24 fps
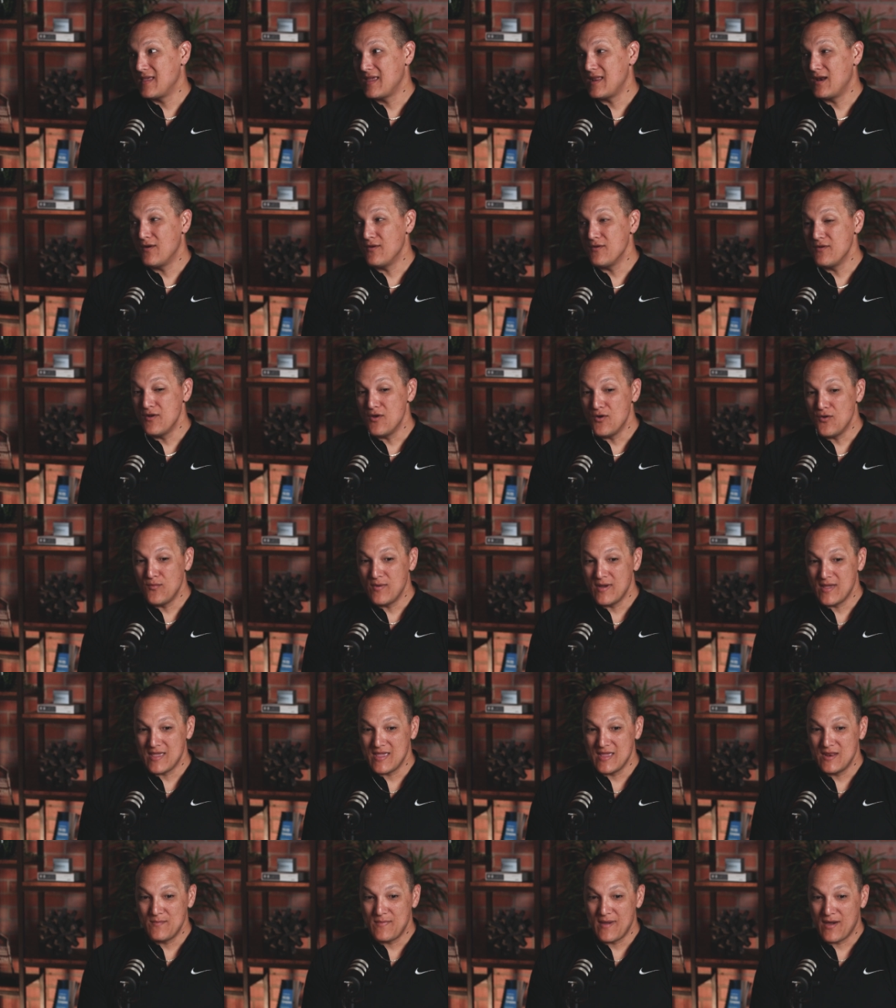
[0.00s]
They don't know
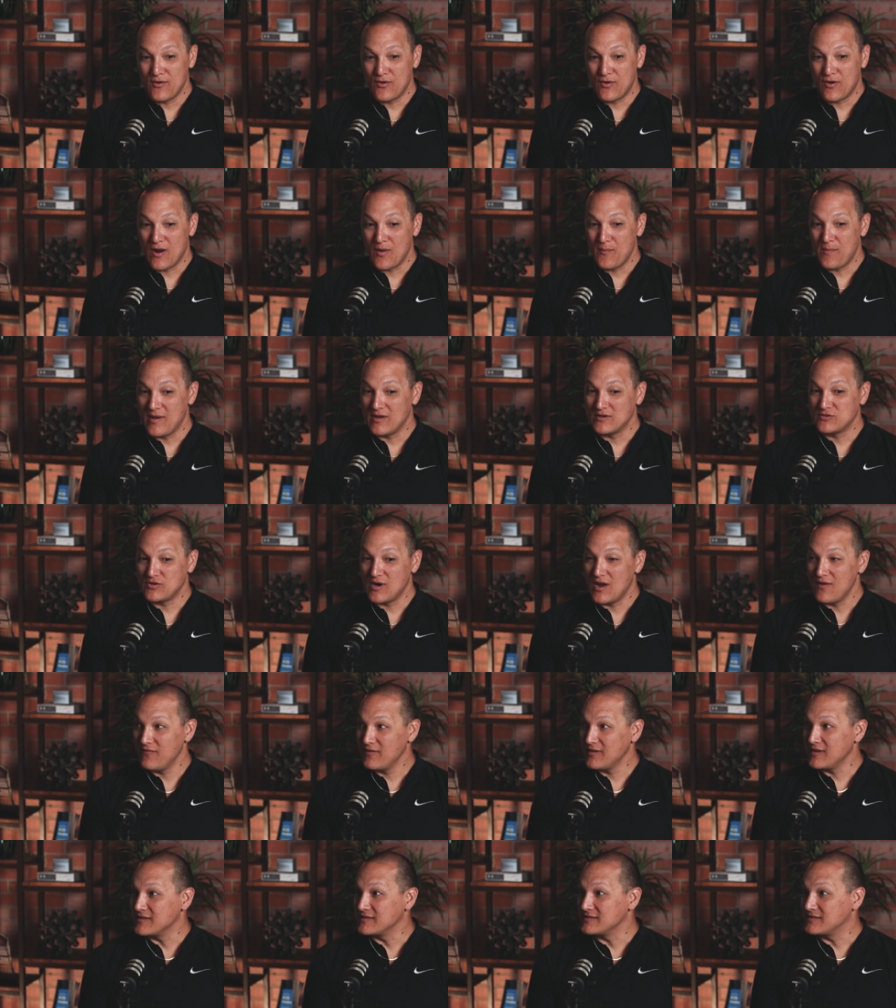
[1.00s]
what inbound or outbound
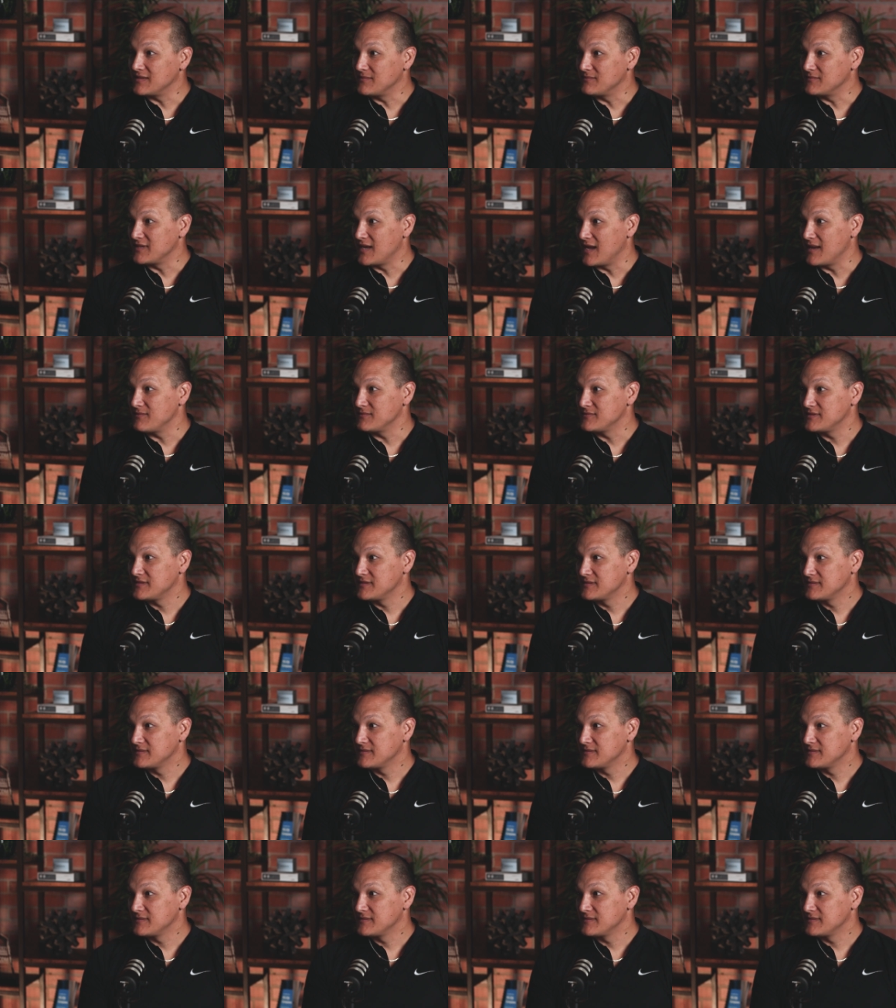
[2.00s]
traffic is sometimes.